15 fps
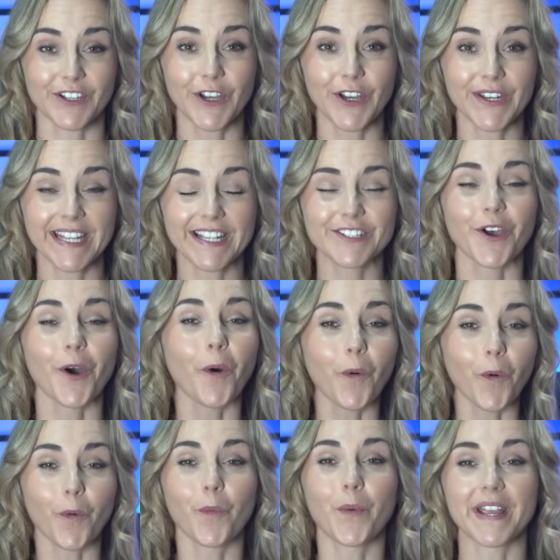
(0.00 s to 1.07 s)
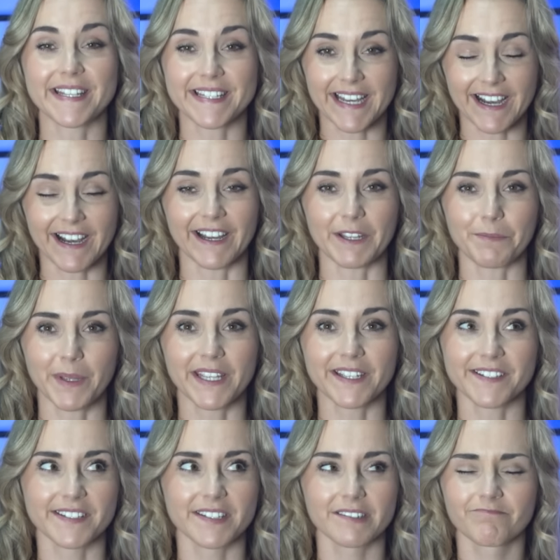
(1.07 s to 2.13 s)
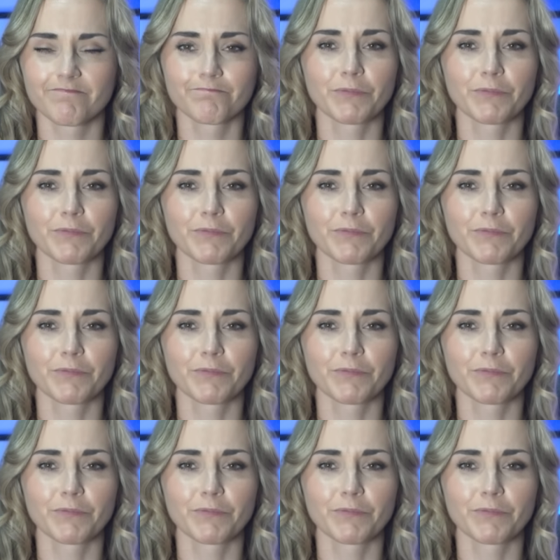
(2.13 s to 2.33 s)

earnings are always high because,